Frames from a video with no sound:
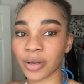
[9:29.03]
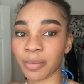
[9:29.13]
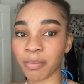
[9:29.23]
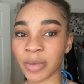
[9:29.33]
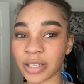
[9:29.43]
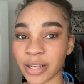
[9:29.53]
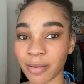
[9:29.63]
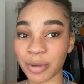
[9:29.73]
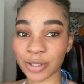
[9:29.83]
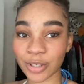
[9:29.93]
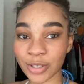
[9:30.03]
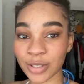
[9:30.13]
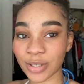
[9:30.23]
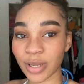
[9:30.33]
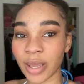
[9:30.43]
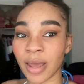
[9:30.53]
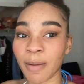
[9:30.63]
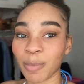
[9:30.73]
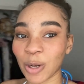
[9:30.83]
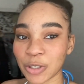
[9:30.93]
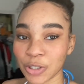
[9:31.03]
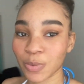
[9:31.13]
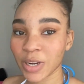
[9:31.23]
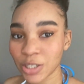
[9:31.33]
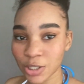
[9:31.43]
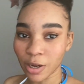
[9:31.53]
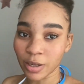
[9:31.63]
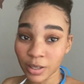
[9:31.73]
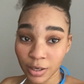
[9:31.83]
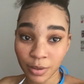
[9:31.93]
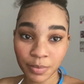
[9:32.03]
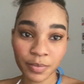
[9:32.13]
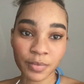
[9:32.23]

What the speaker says: me taking pictures, but I'll show you what I shot in.